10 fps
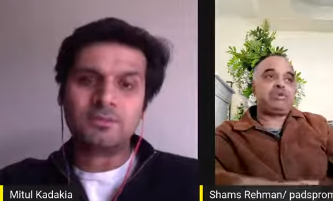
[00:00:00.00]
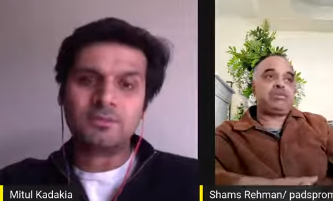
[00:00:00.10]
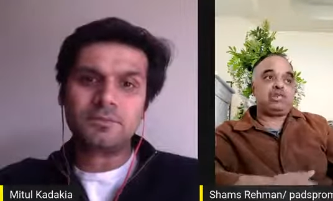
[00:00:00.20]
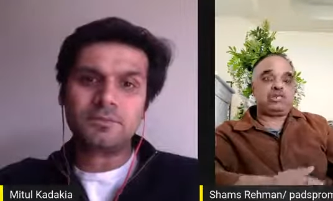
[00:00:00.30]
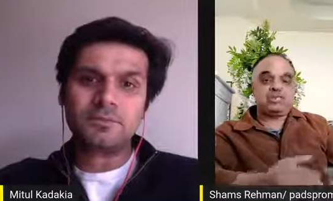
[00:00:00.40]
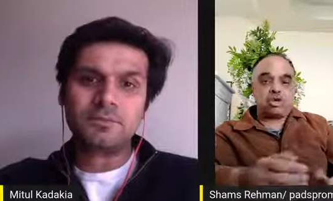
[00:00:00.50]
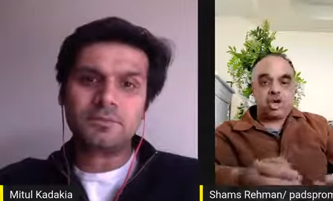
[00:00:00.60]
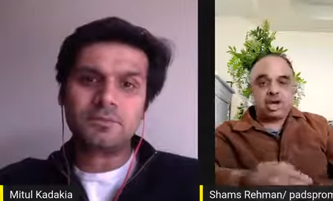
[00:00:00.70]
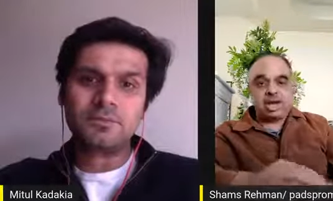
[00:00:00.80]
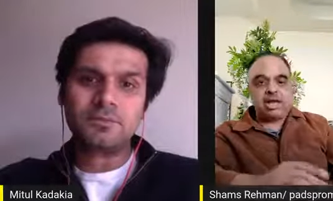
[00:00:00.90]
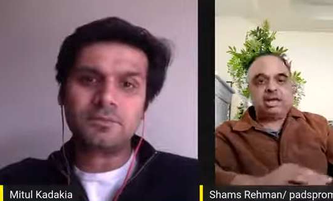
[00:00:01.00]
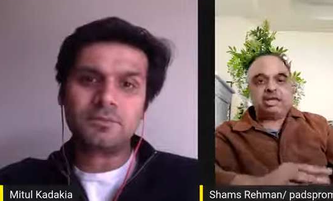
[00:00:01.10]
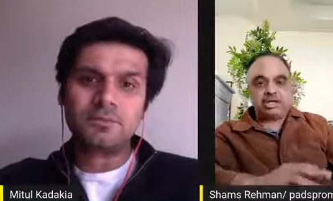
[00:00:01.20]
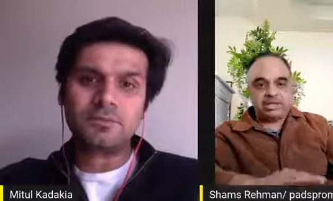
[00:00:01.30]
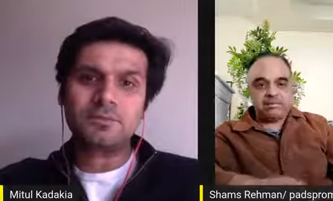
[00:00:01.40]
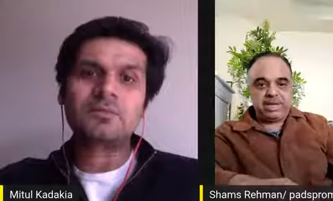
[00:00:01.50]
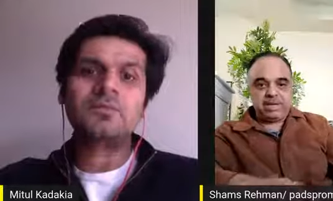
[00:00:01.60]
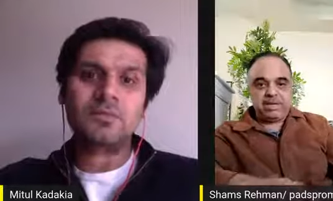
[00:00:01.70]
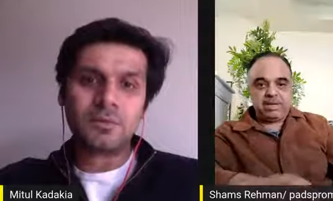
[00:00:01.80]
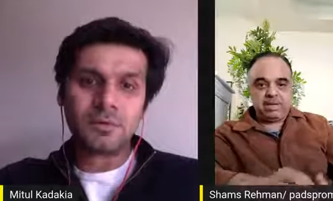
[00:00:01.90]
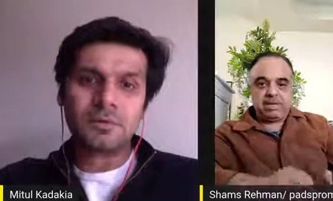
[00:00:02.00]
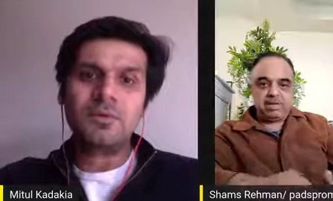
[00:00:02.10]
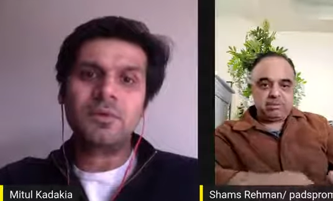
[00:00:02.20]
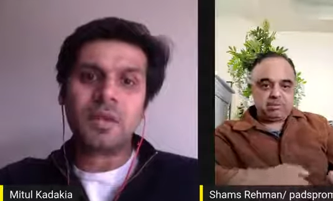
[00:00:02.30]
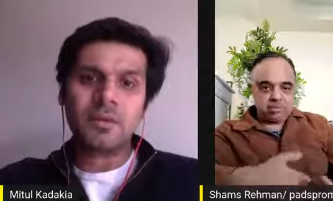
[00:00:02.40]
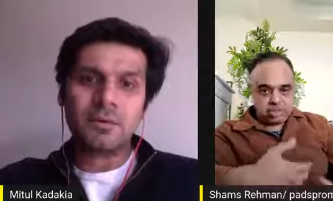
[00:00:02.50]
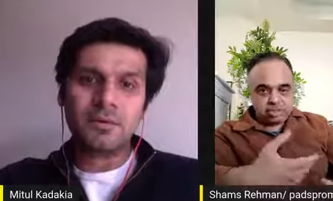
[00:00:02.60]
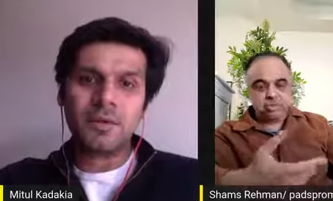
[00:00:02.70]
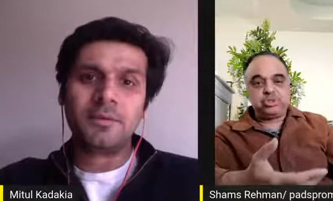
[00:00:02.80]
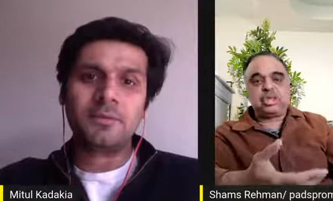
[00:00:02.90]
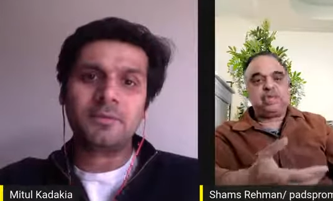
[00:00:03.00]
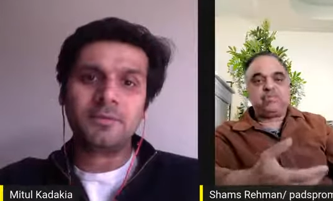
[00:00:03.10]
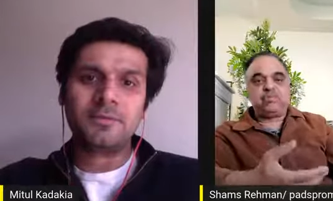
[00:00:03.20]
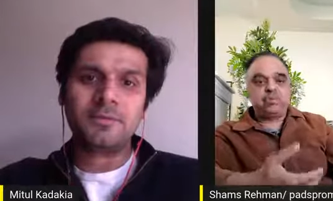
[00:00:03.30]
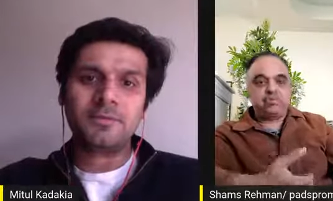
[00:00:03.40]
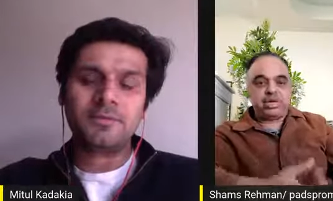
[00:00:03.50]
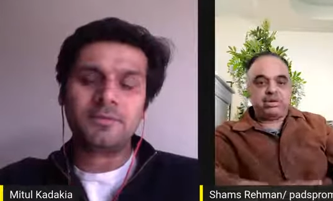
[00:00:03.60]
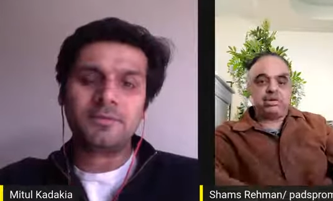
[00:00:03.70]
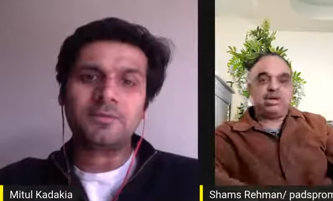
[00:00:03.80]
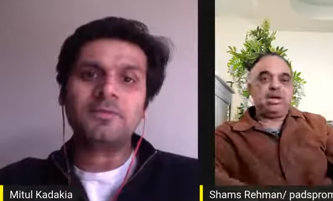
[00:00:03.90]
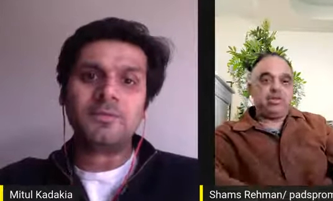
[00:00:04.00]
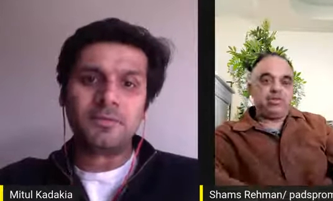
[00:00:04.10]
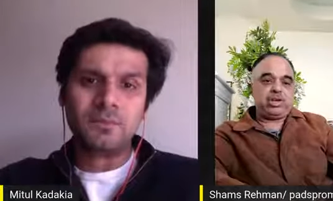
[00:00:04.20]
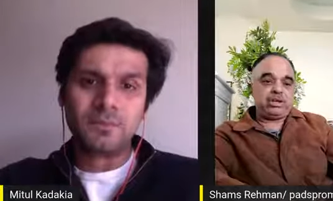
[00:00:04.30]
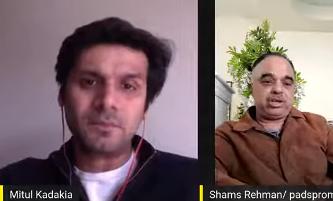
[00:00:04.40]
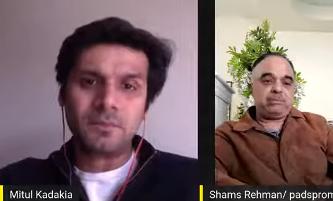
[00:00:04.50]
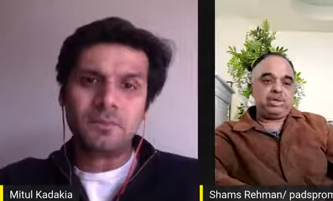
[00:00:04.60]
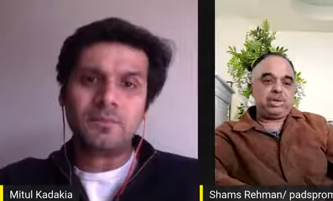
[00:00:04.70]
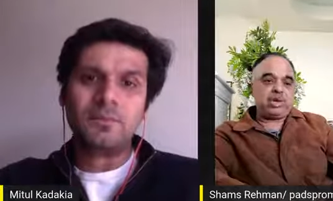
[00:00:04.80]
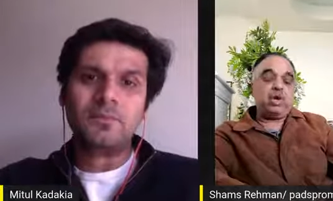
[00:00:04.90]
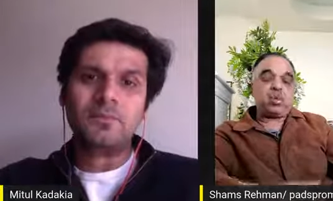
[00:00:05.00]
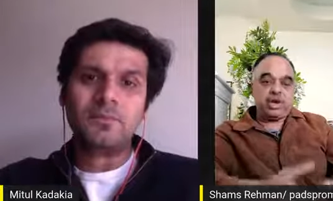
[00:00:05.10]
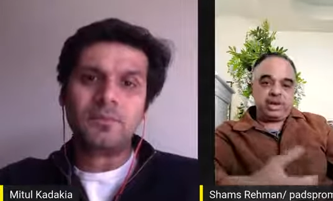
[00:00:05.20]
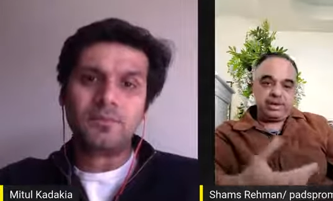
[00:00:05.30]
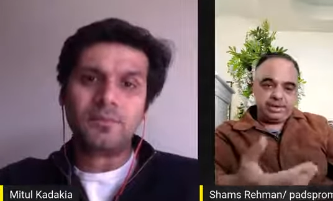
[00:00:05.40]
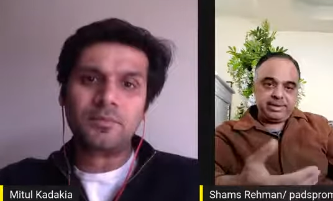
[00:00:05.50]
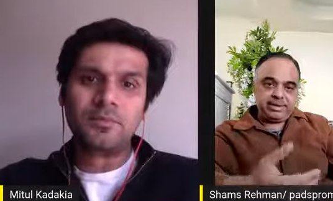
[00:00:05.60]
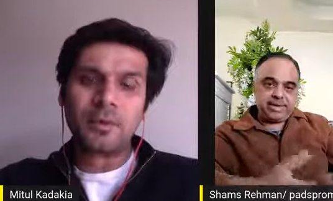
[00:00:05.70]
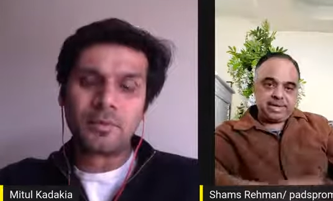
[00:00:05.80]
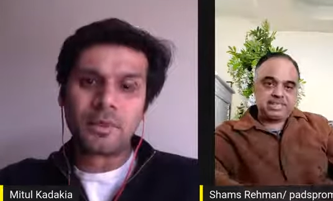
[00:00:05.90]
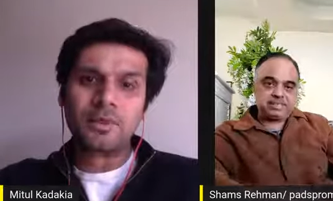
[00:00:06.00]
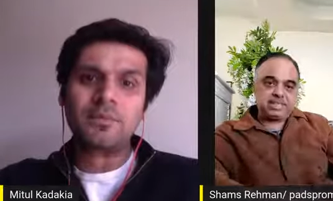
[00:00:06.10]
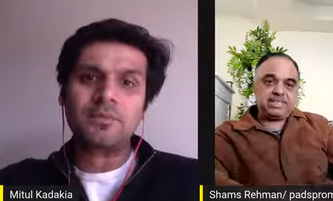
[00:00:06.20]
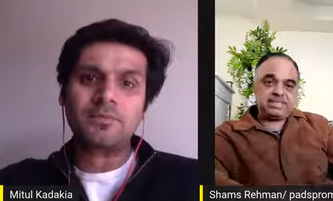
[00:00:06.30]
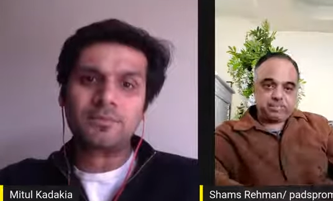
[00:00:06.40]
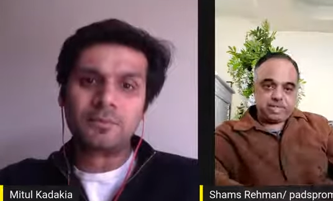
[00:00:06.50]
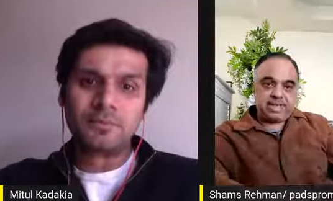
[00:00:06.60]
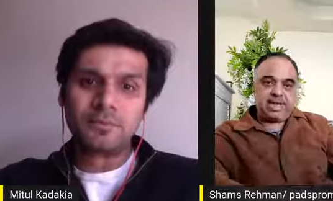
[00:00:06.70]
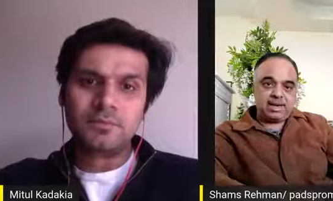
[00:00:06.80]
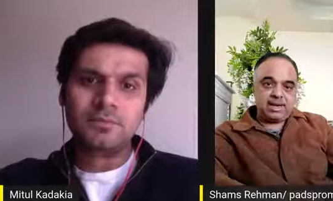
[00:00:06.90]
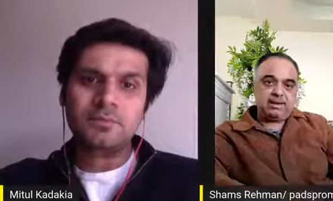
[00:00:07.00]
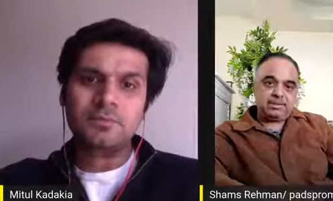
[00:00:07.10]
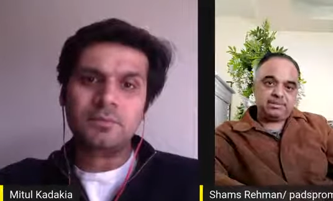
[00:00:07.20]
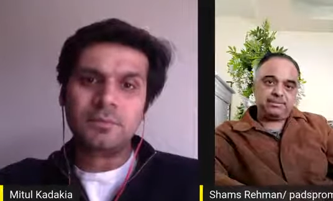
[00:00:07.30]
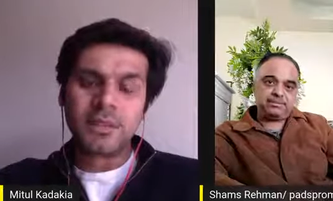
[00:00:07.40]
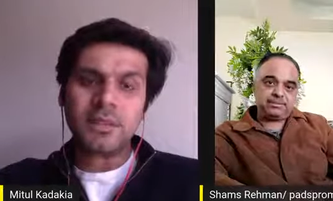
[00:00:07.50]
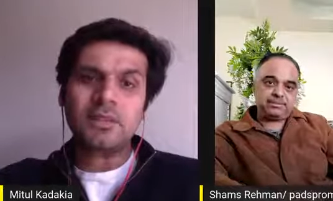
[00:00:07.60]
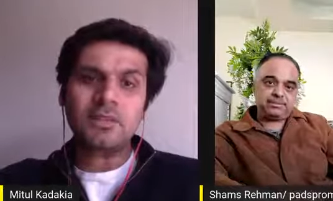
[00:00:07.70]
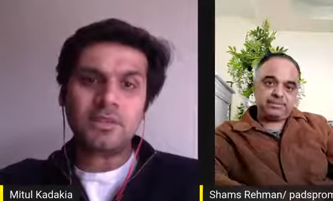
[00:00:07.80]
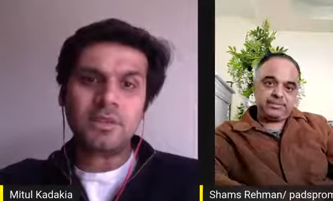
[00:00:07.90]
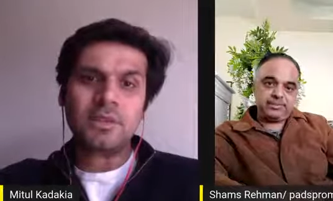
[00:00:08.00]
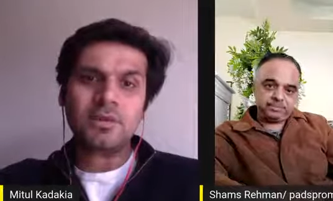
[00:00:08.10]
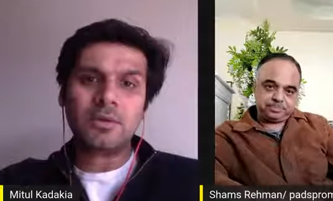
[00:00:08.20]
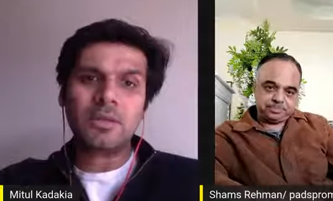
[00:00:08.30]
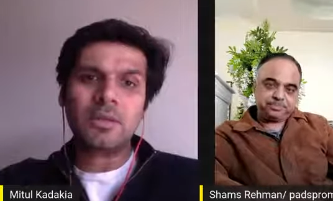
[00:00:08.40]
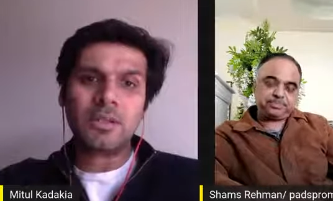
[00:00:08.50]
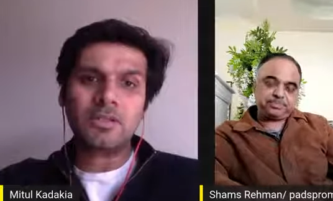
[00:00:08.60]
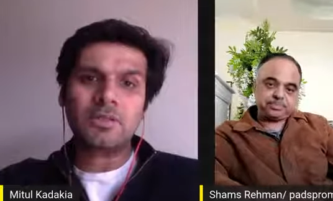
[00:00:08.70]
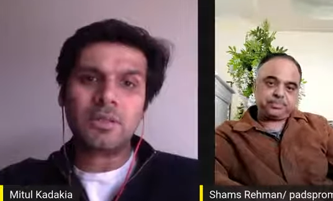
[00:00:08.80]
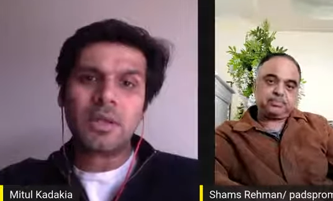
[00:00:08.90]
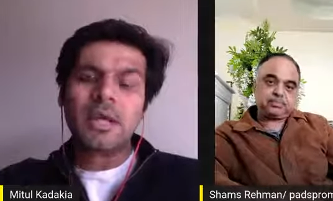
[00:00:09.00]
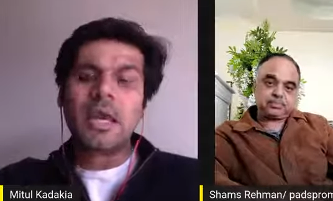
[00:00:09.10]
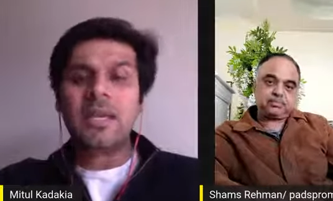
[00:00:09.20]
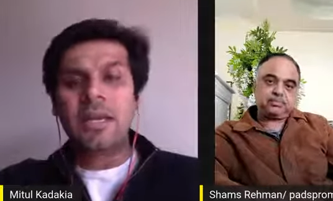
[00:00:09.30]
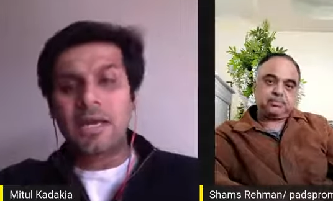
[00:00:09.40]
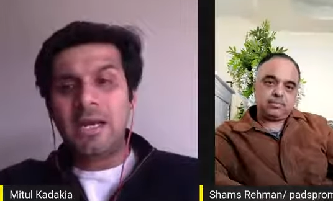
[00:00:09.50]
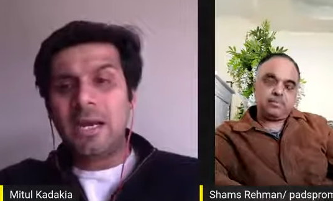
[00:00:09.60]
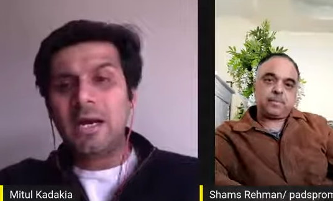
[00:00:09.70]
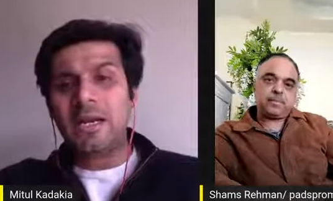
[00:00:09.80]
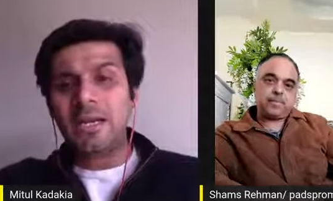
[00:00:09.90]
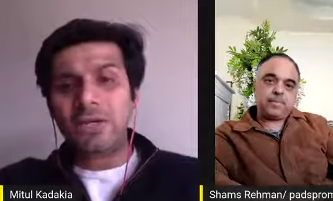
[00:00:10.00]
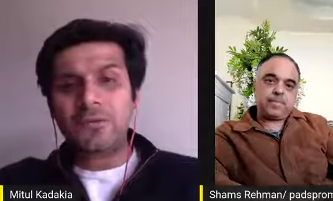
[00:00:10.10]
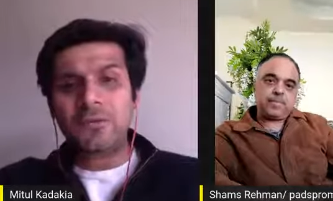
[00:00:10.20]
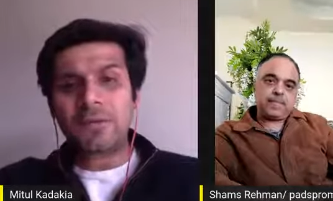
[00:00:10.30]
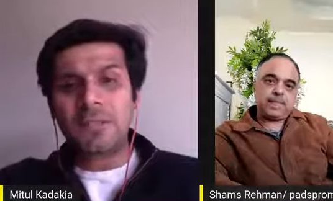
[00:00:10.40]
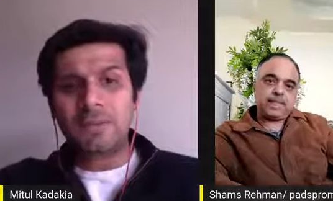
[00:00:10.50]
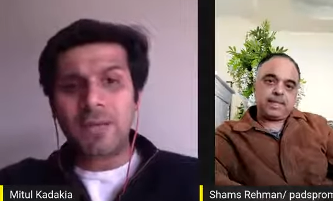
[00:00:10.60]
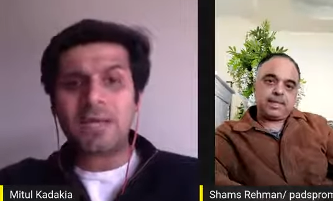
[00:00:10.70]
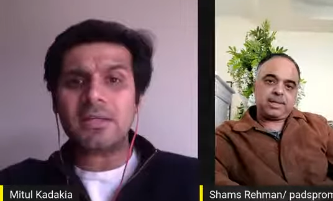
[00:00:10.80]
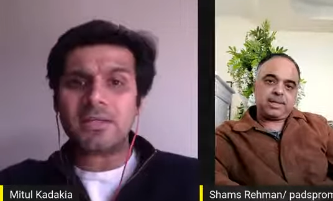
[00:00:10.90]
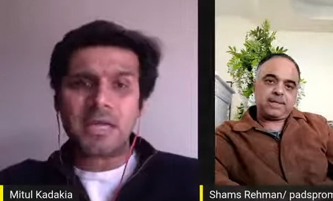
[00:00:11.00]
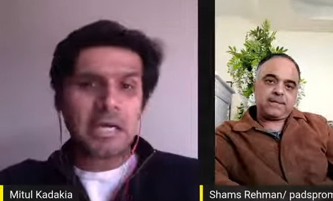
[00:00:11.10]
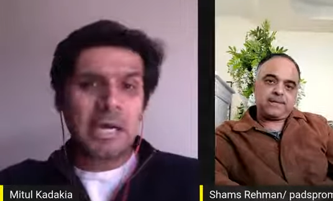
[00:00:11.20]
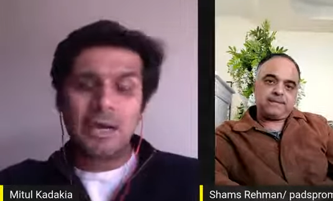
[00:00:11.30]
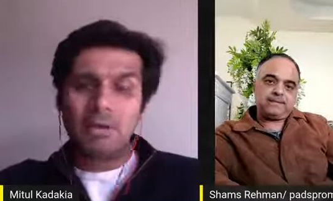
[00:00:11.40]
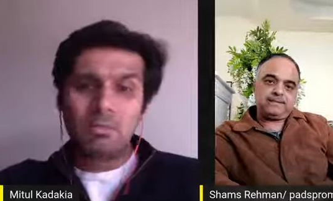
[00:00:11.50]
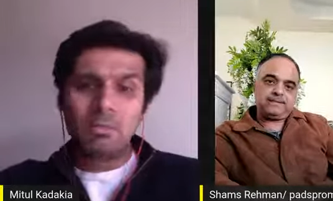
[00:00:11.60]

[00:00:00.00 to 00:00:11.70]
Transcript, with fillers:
Speaker 1: people with is online, email, right, uh, right. through telephone. Uh, we are keeping away
Speaker 2: okay. as much as we can. Nice. Okay. Okay. That's good. And uh, are any of your suppliers like are